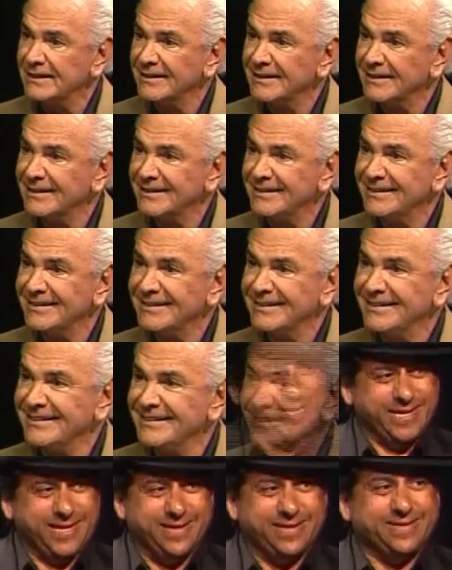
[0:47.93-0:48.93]

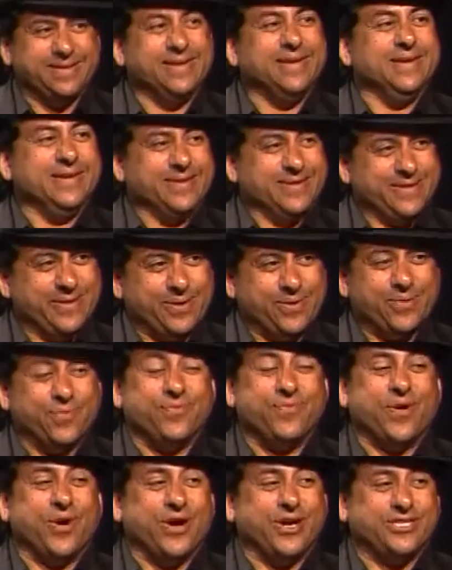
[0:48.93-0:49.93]
Absolutely. Yeah, we're
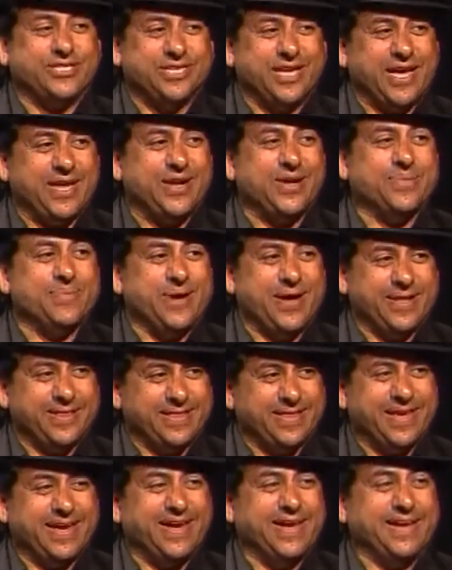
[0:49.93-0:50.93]
very excited
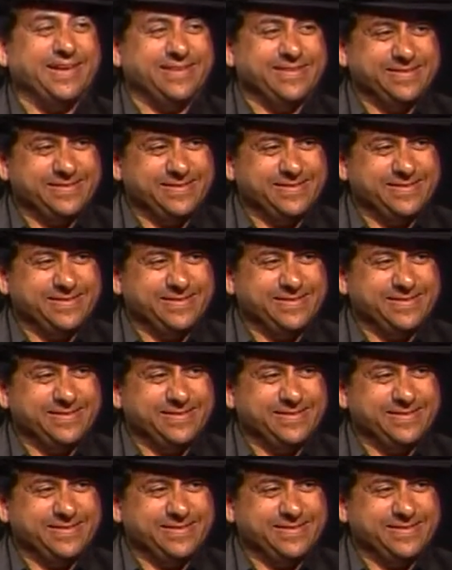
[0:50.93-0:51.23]
about that.